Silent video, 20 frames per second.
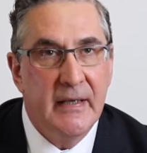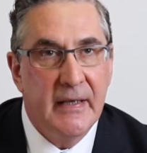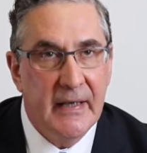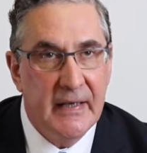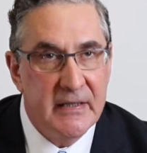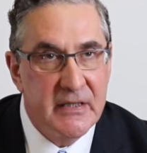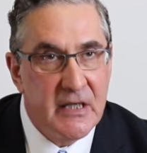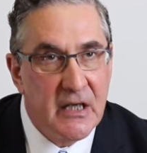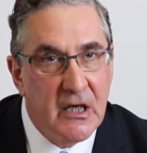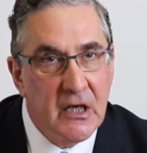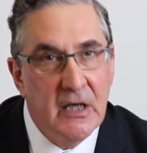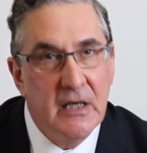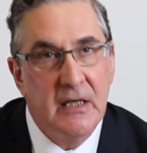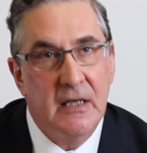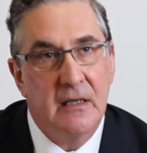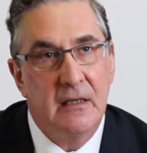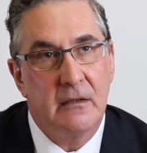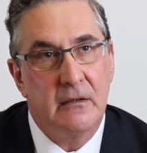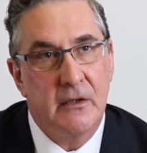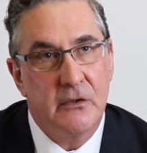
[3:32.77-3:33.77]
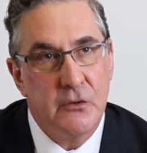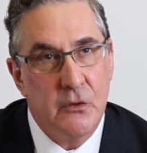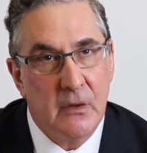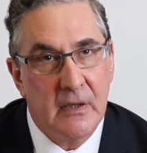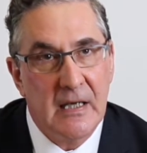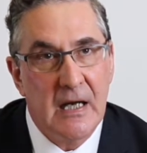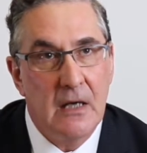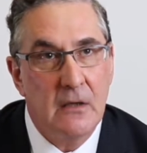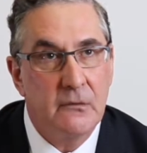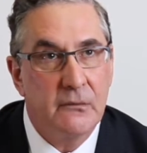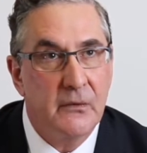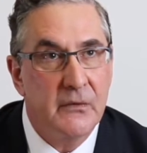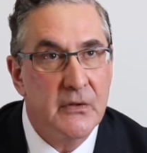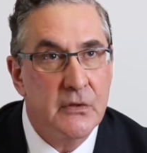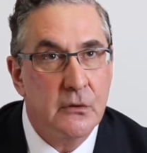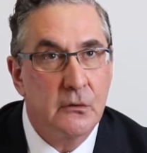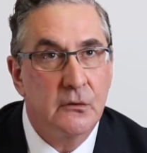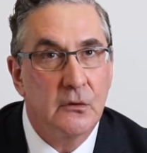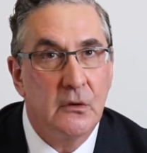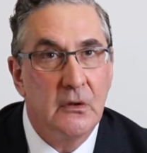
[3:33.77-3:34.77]
It's critical that you account for this
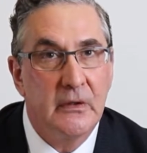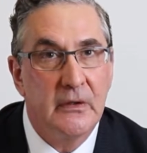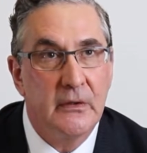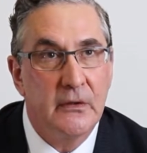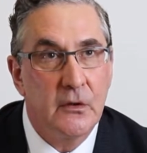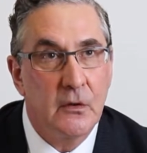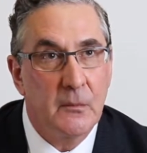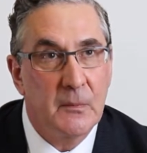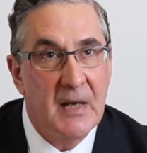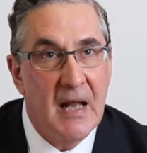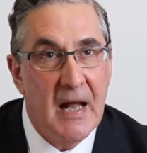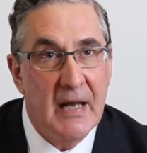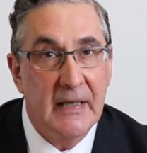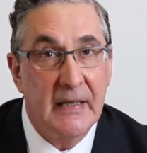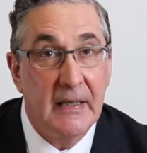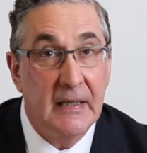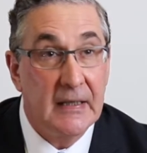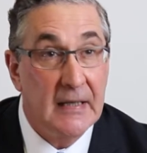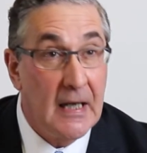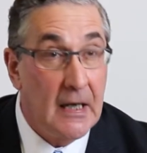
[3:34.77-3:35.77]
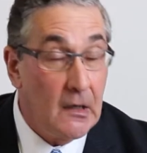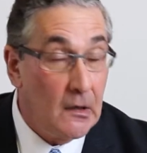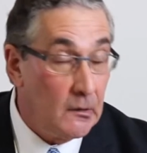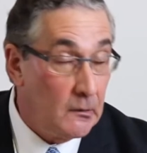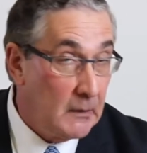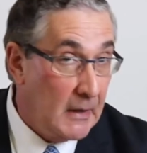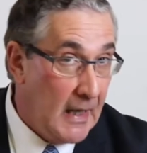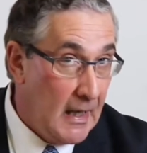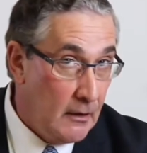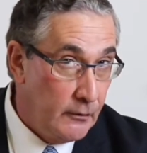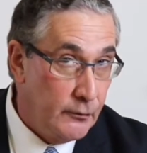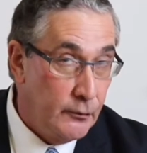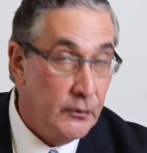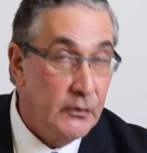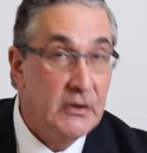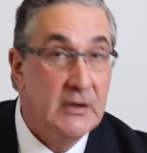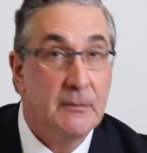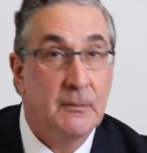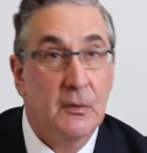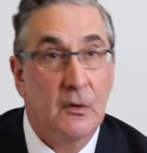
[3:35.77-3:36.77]
control in your planning. Now, how do
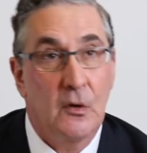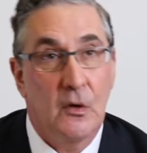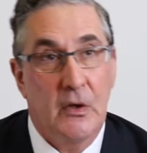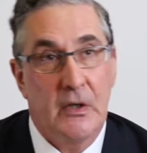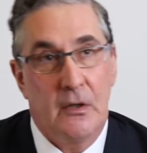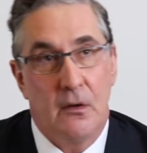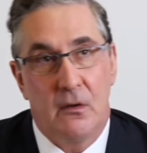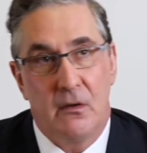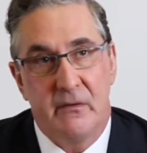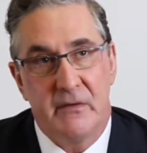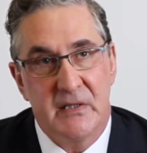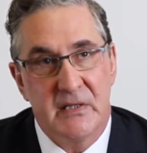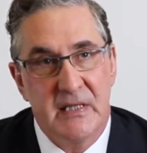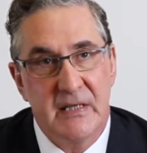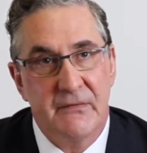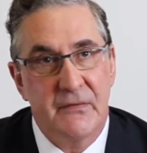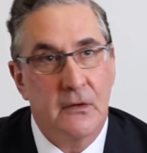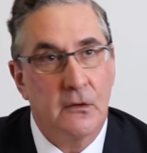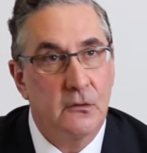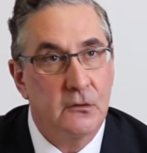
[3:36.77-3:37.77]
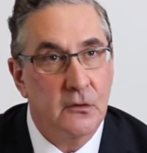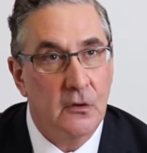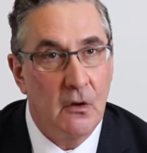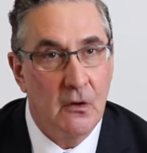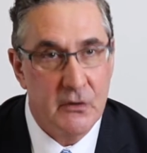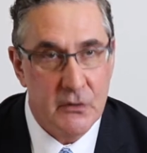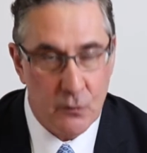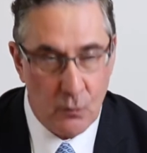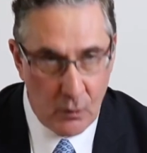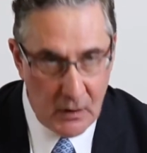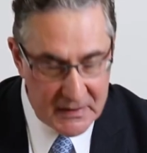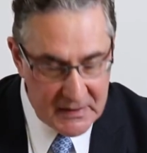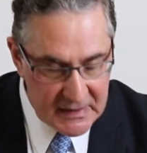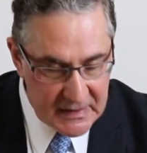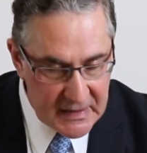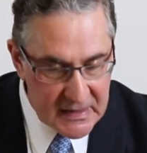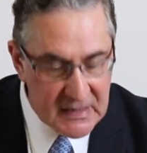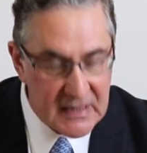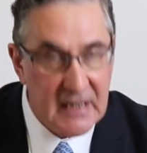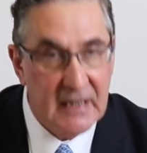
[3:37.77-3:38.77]
you deploy all these different controls? What's
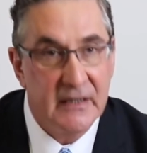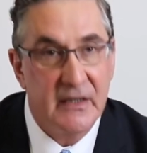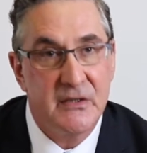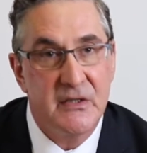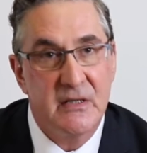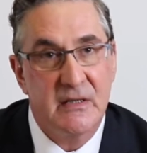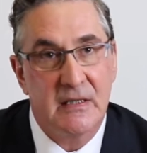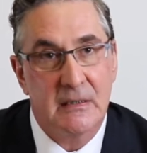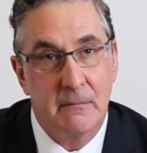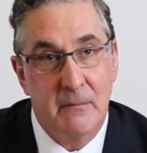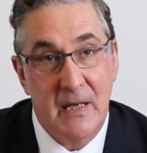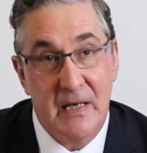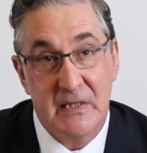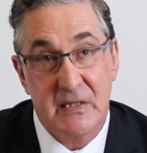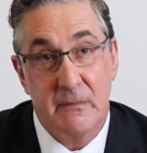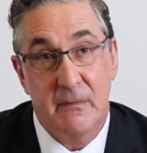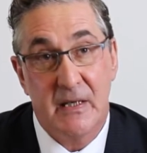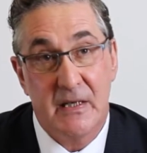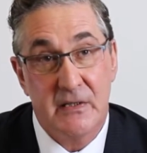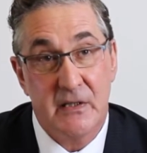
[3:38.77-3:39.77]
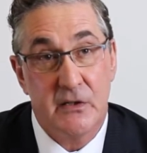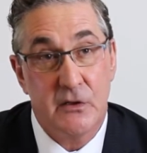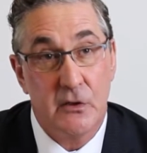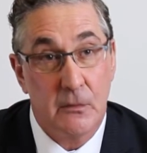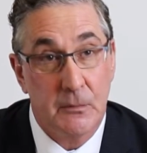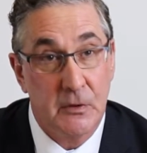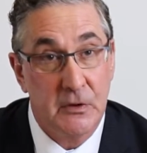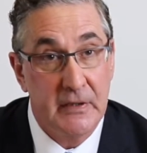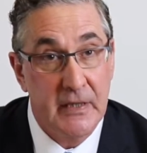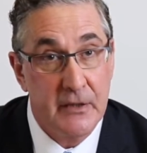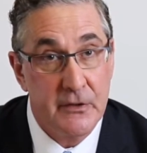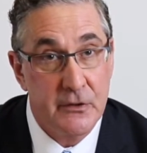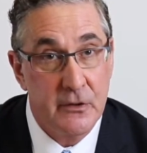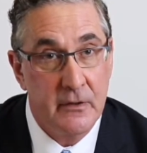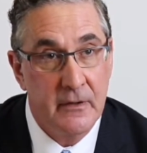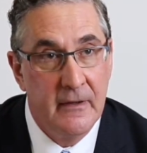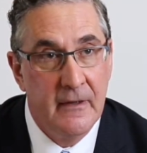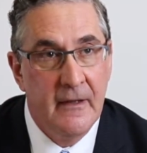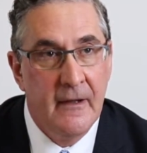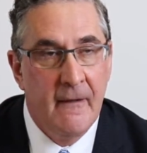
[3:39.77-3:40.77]
the strategy that maximizes your
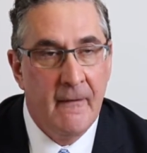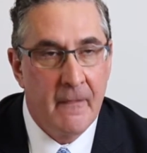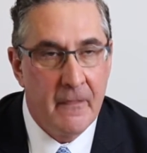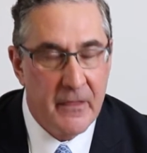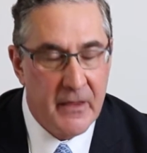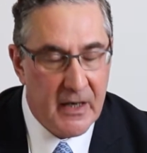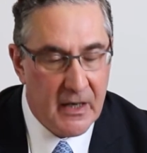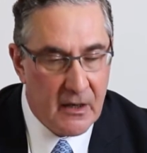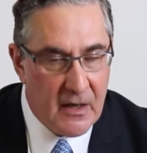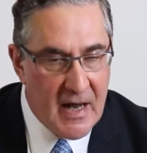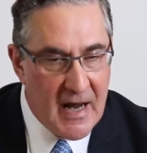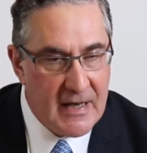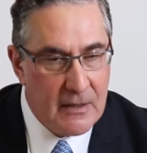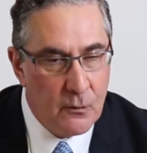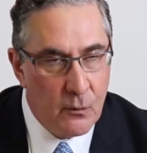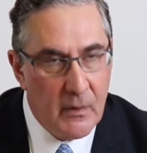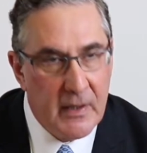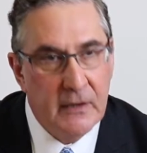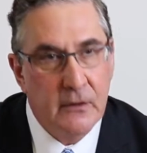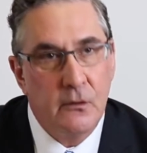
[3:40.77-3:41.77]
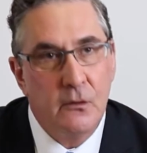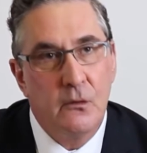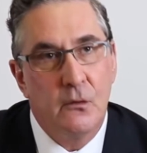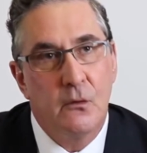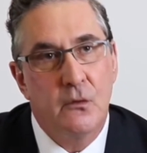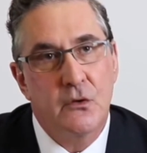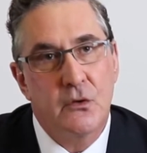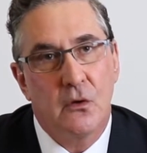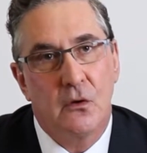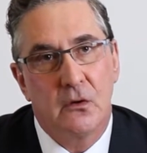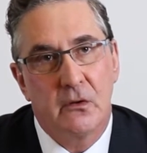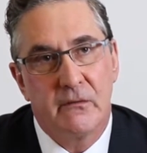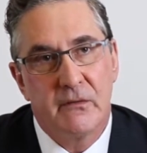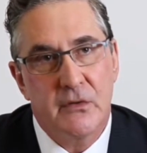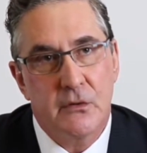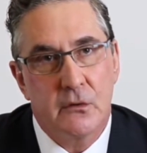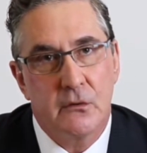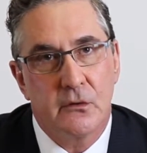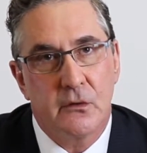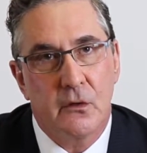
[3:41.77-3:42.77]
protection? The right way to use all of
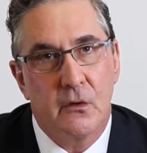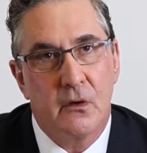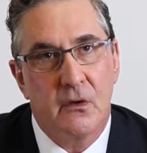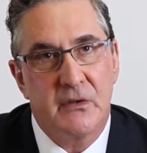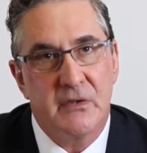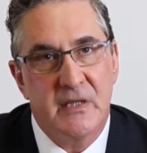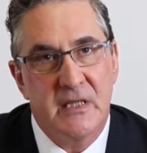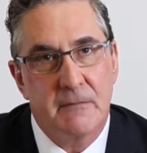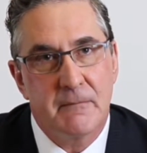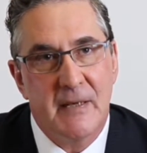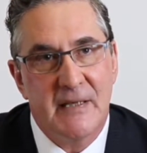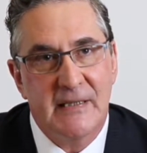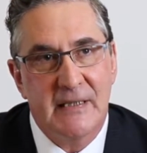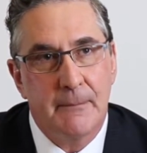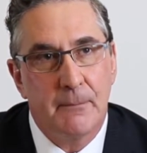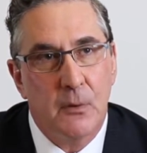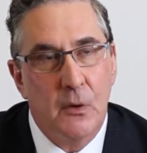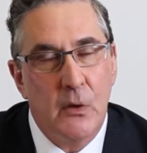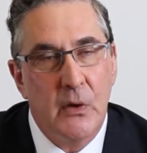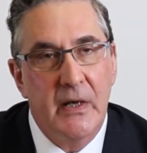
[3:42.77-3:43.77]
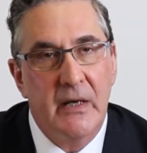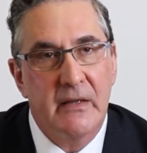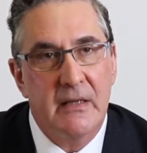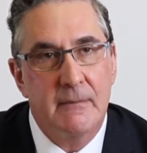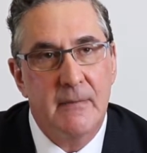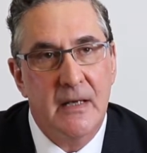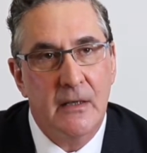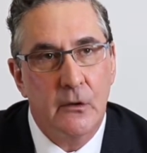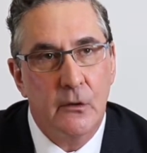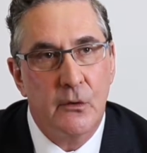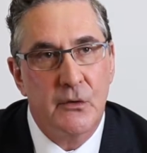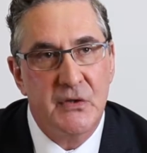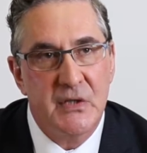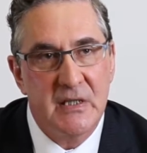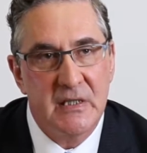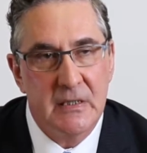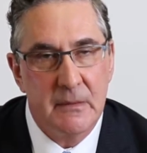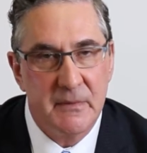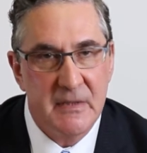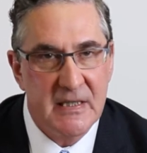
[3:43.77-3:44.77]
these controls is by deploying them across
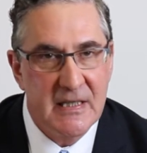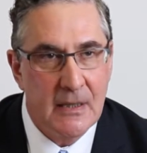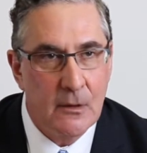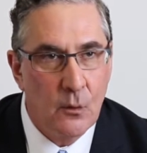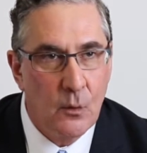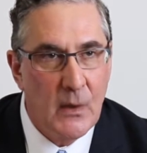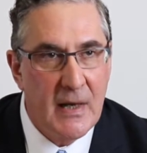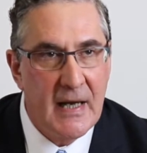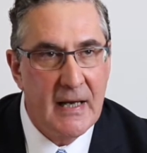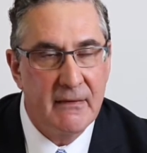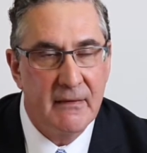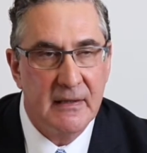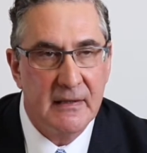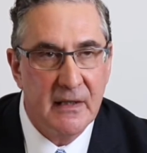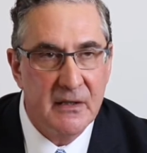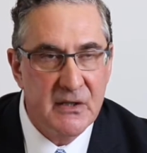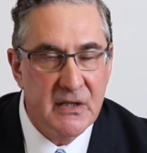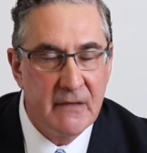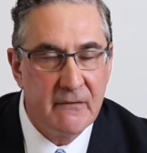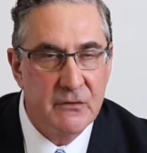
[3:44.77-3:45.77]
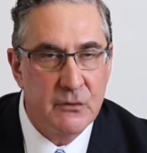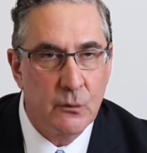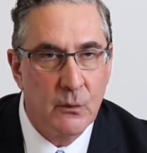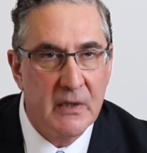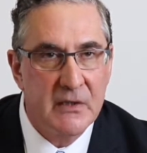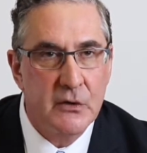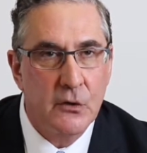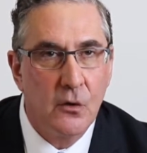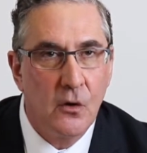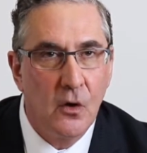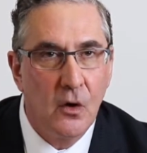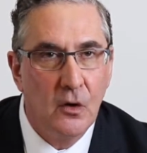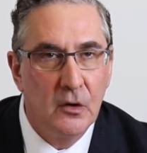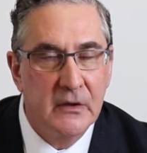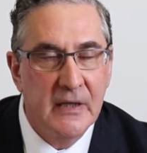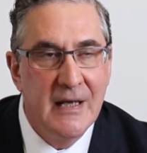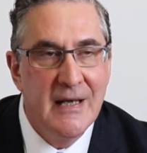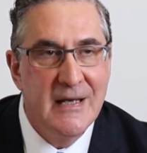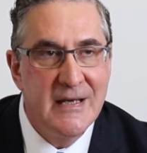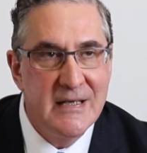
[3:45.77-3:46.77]
systems in a way that achieves what's
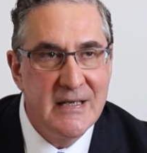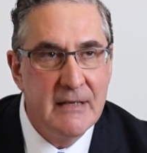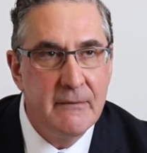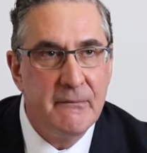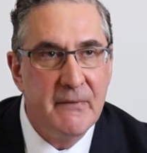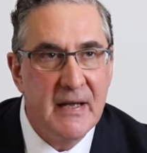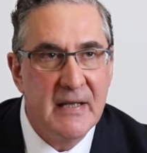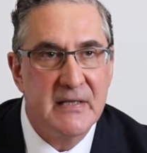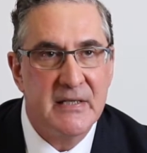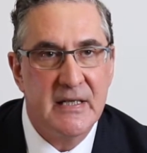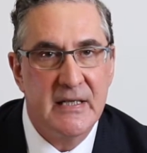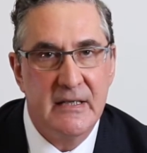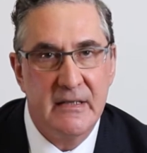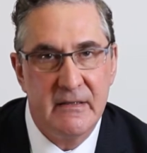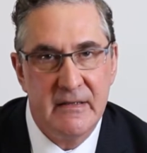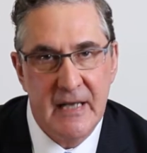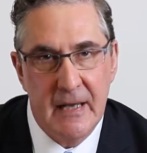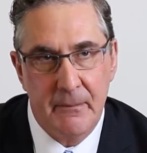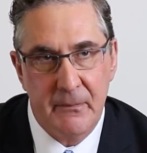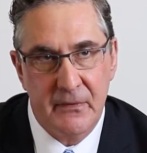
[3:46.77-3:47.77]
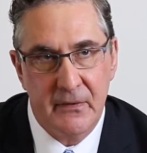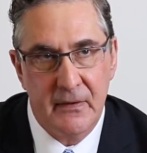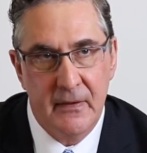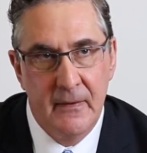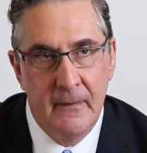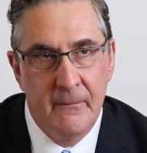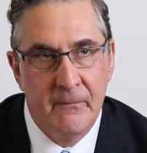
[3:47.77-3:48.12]
called defense in depth.